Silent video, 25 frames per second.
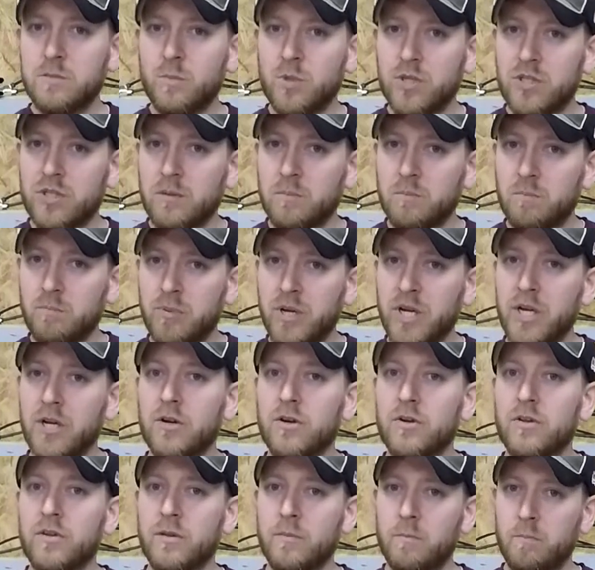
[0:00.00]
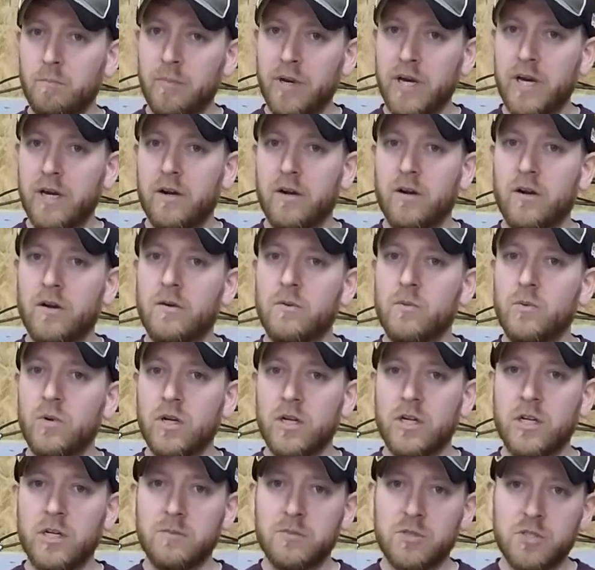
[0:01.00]
but the bigger the better when
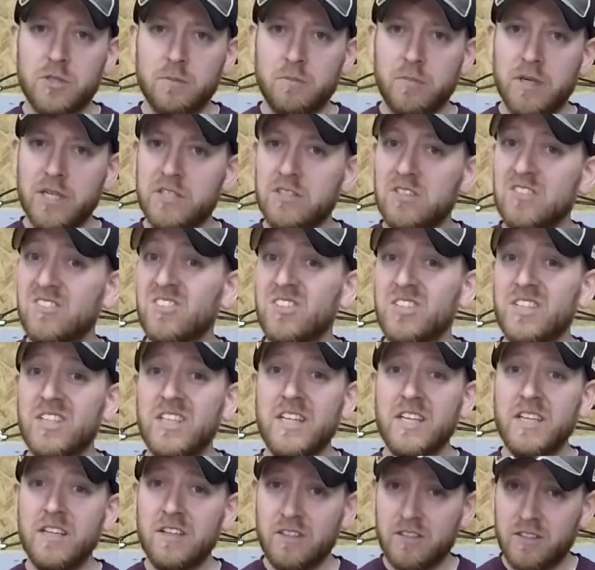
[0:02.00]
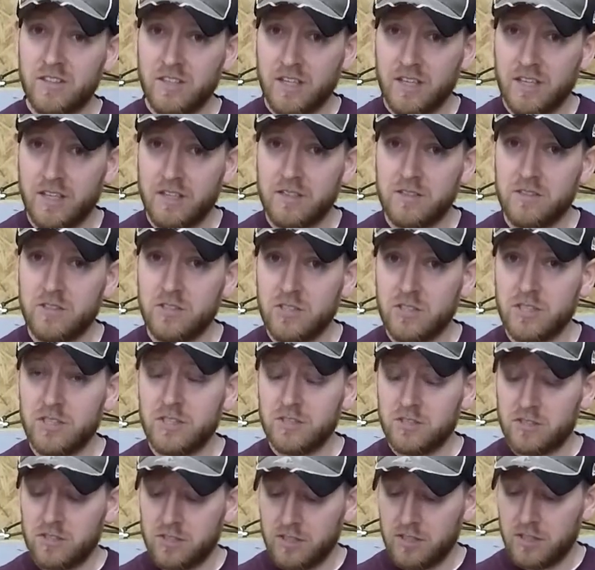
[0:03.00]
it comes to basically anything C
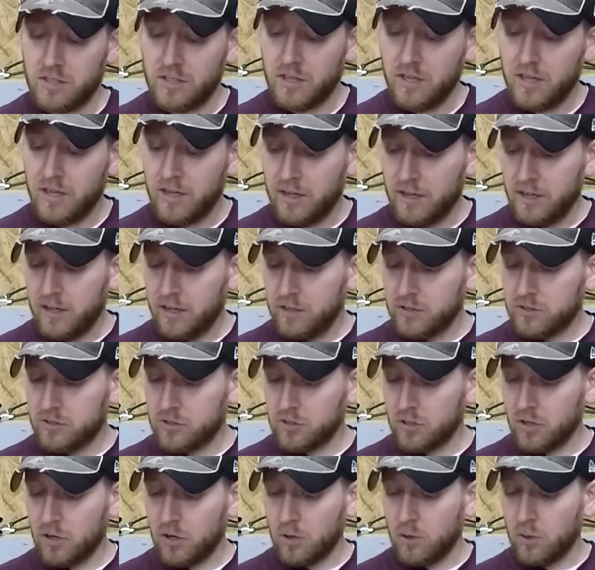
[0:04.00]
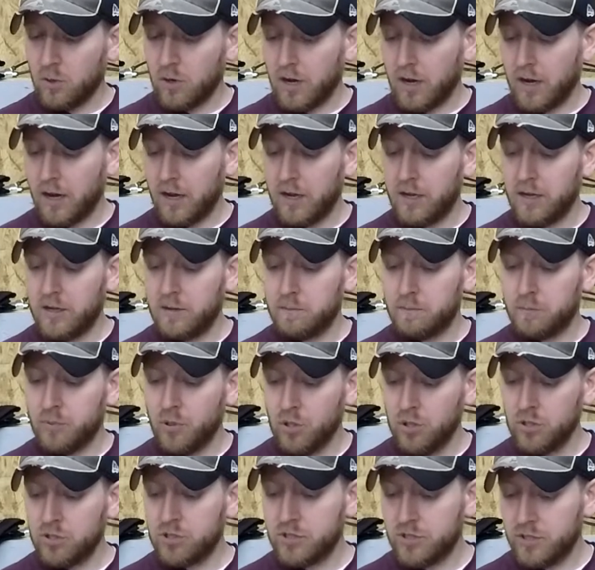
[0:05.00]
N C. So I
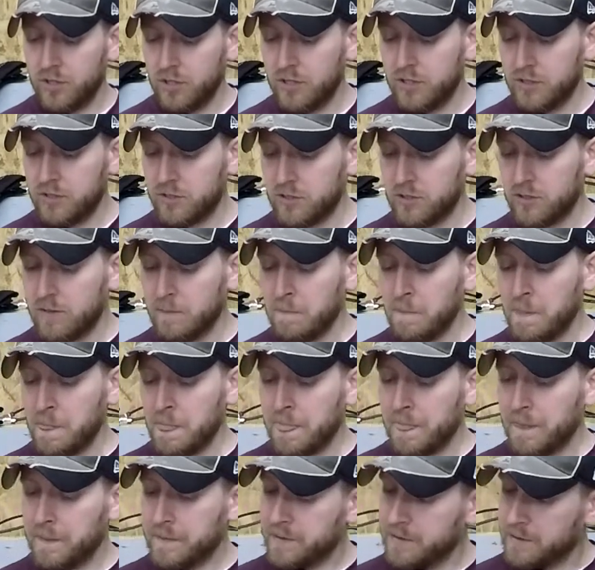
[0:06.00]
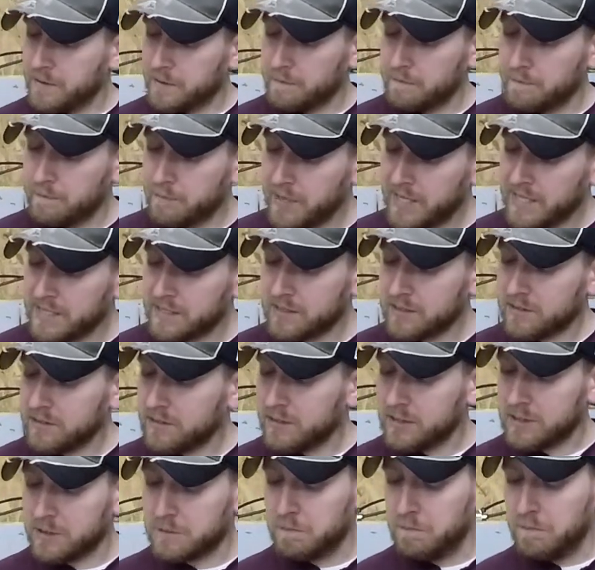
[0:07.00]
pushed this to
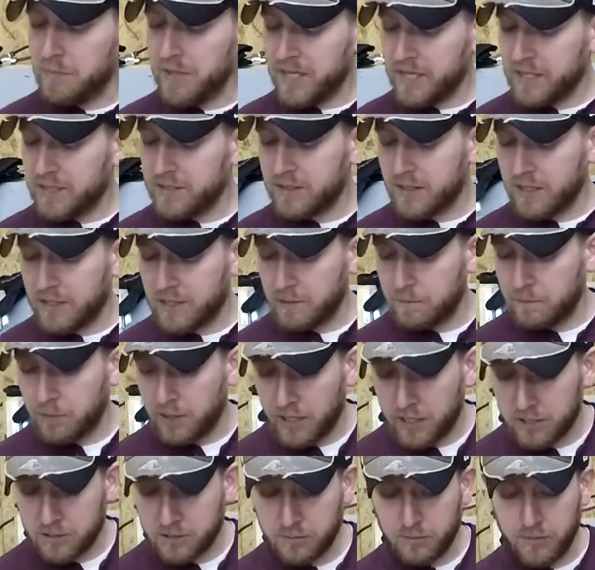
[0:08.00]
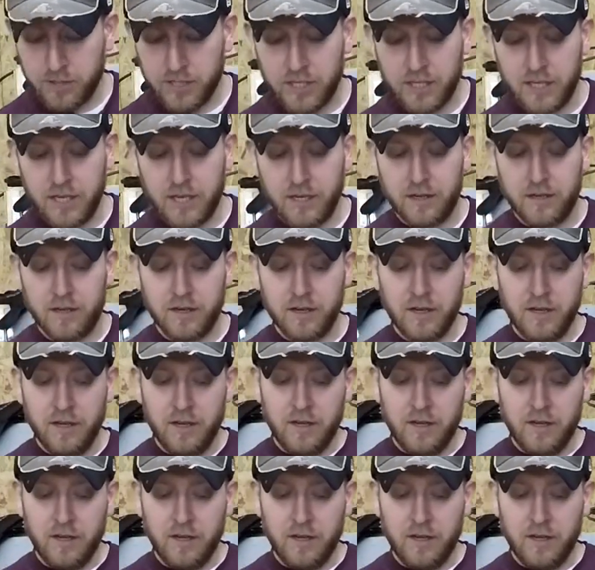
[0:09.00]
basically as big as I could possibly get it.